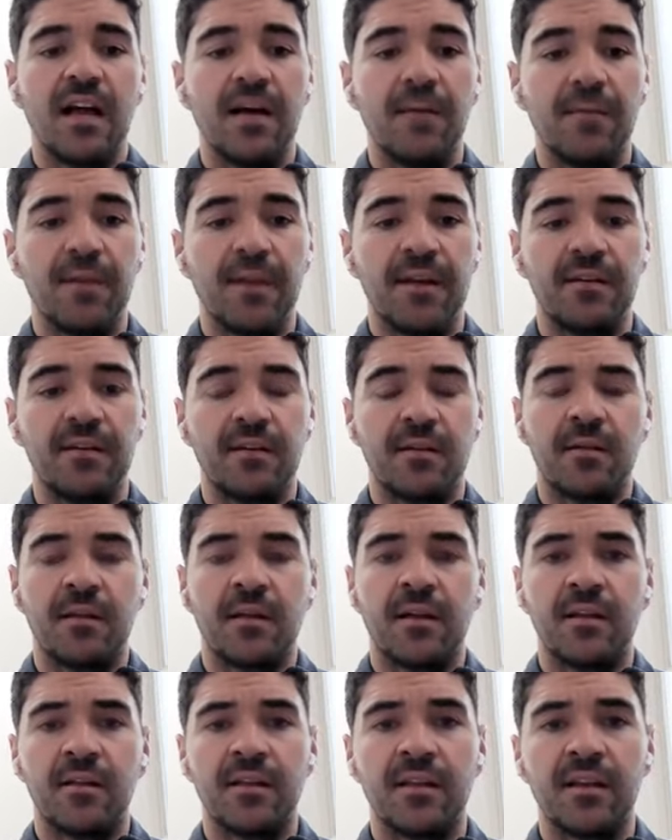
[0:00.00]
Um, and
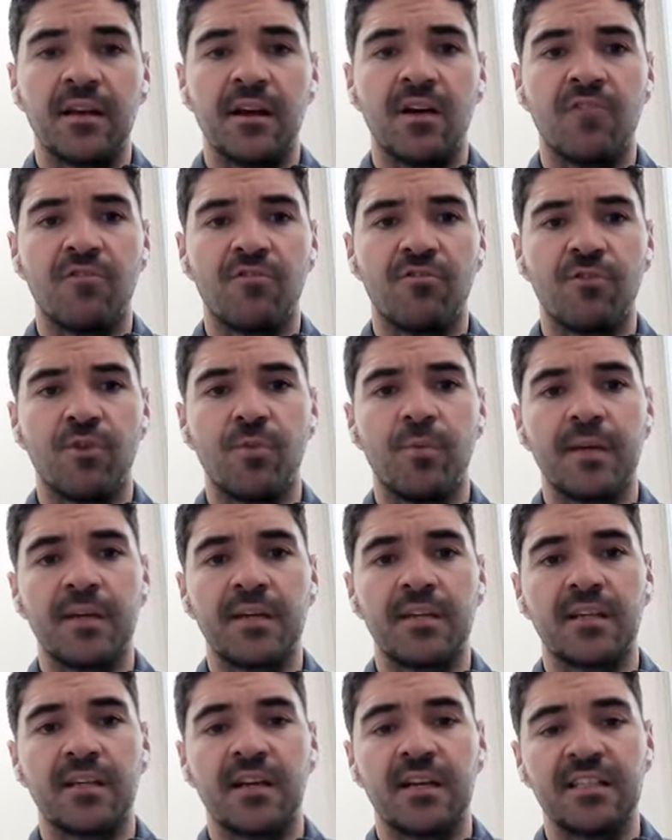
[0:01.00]
uh, the, our
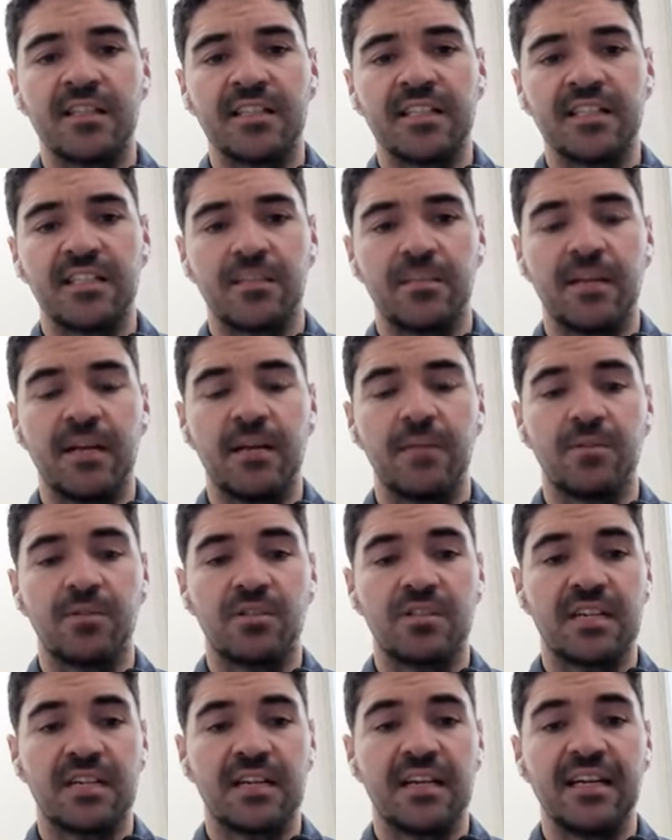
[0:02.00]
aerobic uh, system
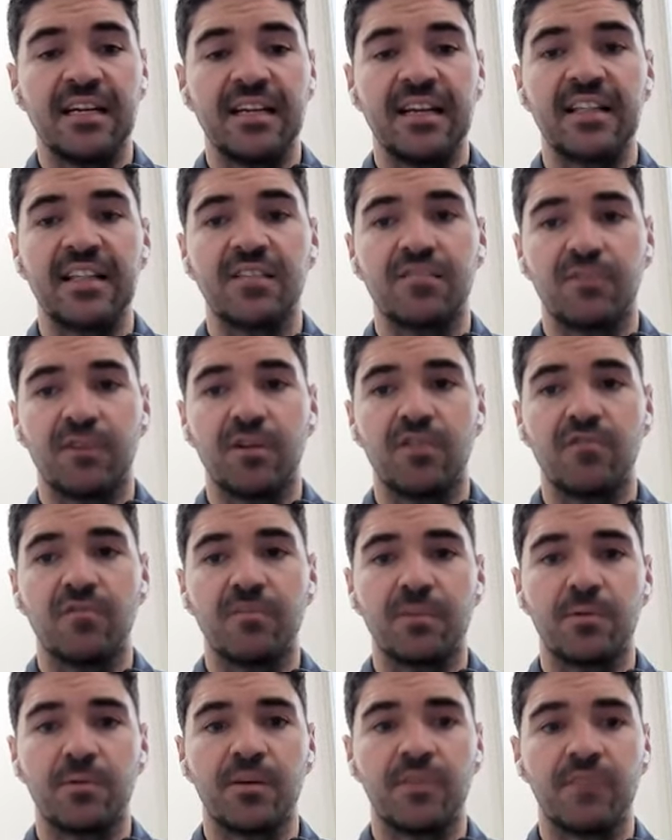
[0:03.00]
helps us to clear that and
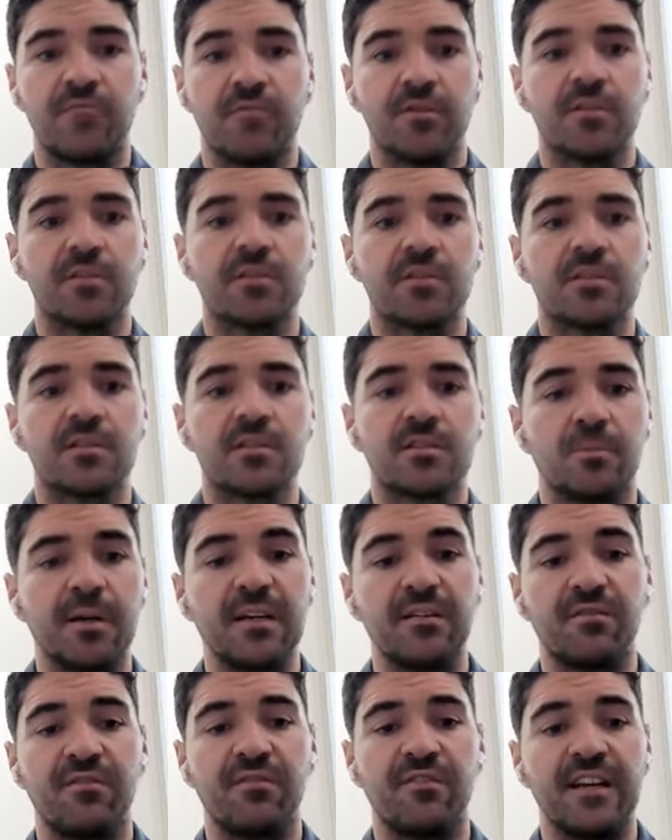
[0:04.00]
recover between runs.
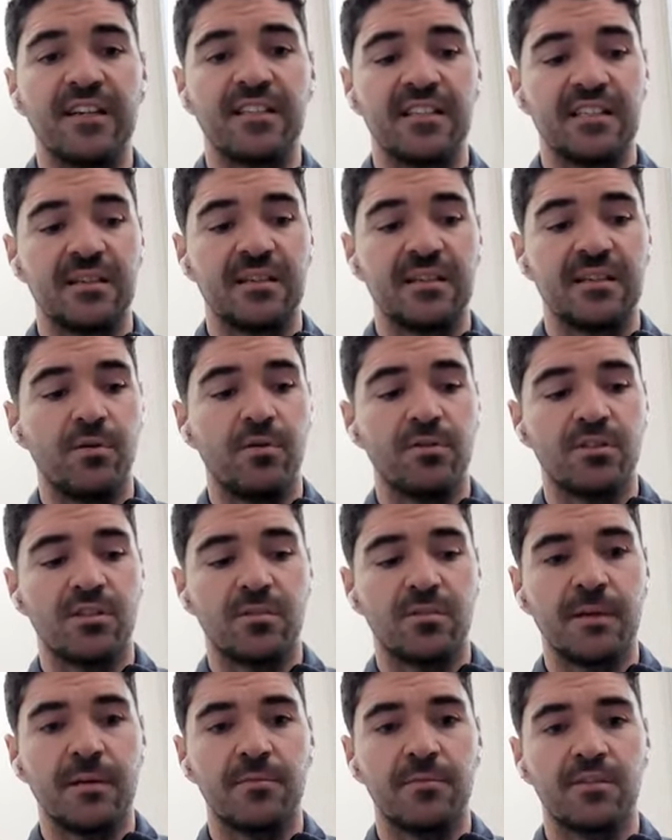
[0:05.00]
So being fit is
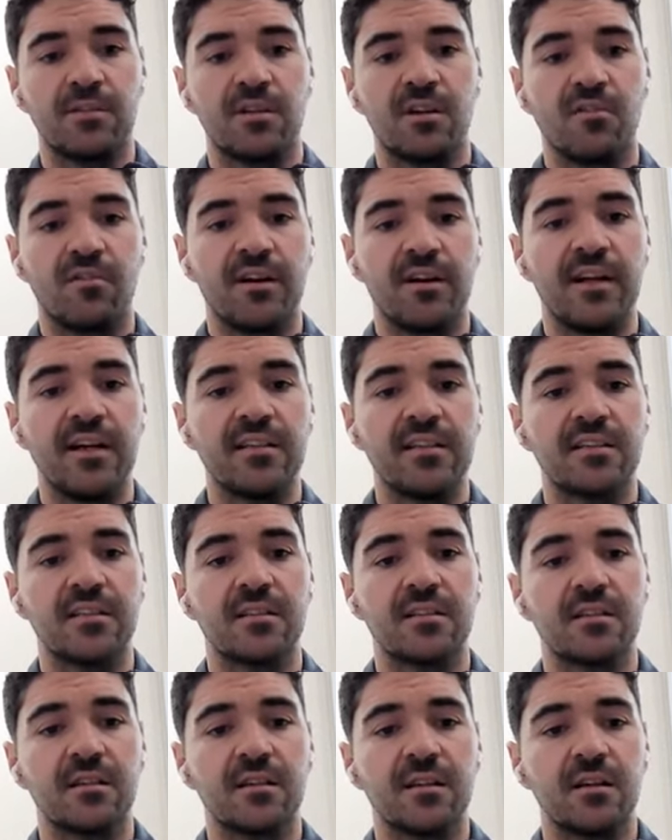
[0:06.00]
important to be able to tolerate
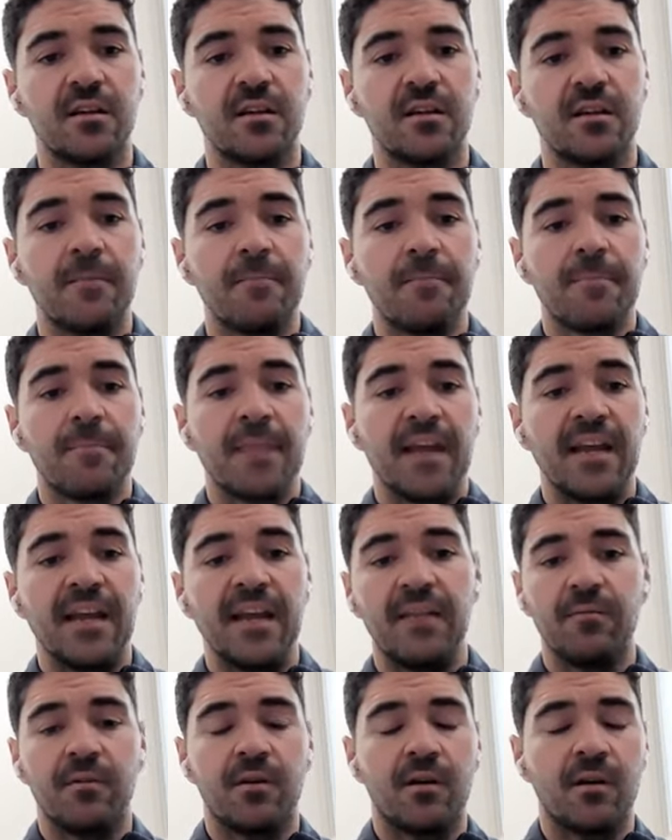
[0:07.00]
that.
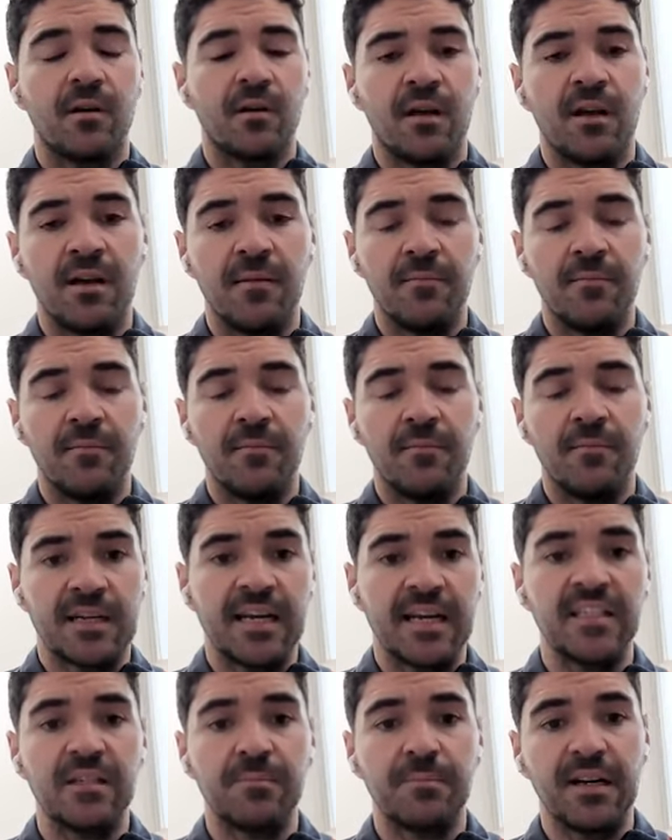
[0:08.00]
And then um,
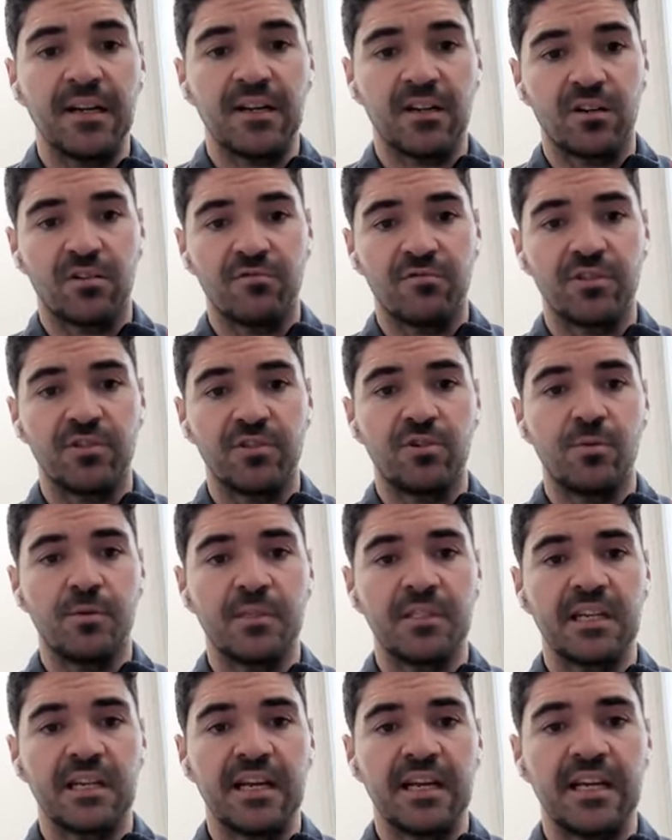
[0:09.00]
again, depending on the
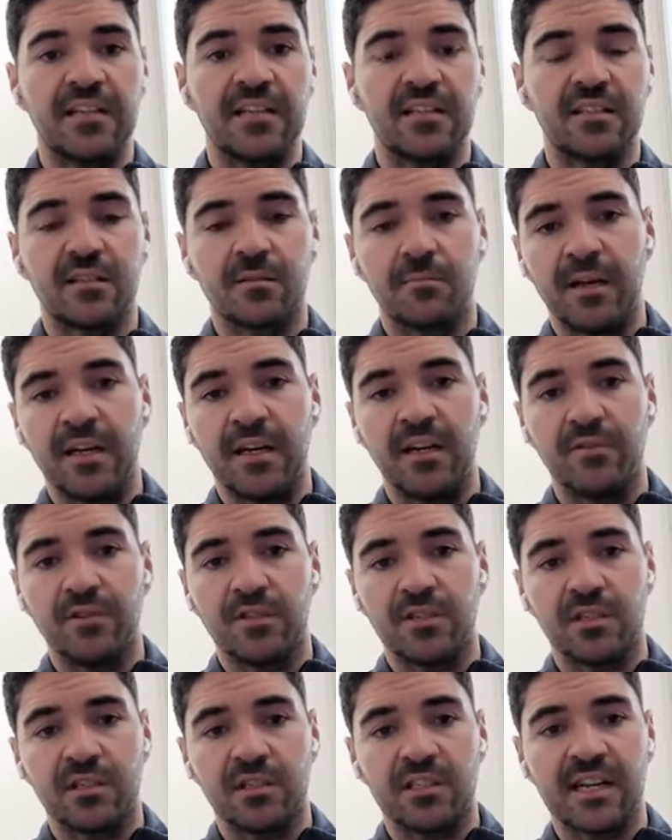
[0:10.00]
resort we select, many
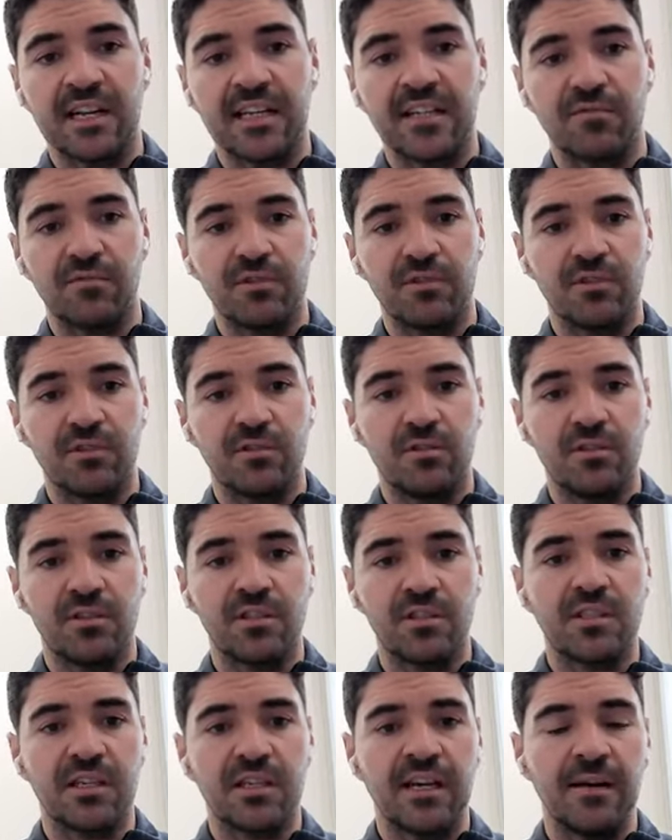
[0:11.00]
of us will select
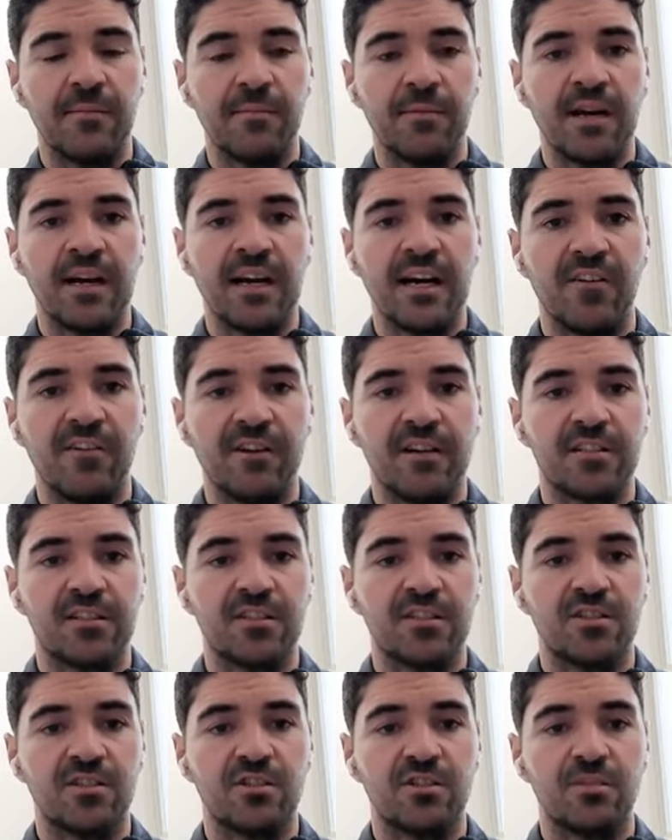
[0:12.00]
resorts um, at higher
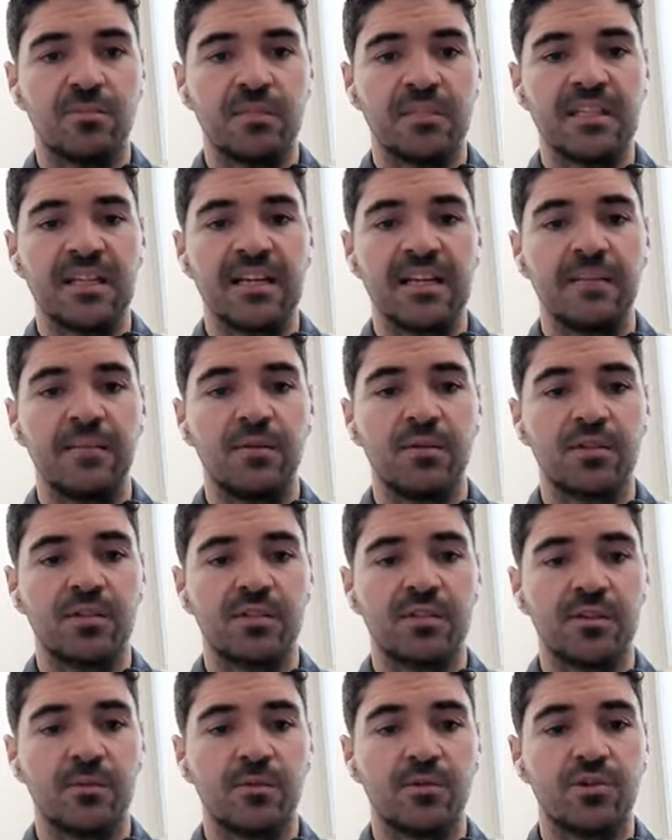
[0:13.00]
altitudes, to be slightly more
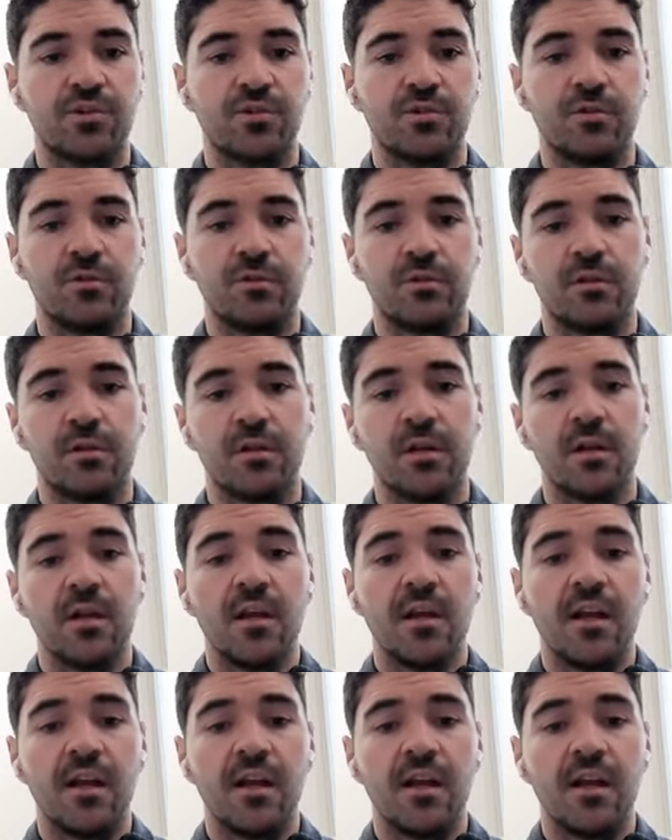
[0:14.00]
snow sure.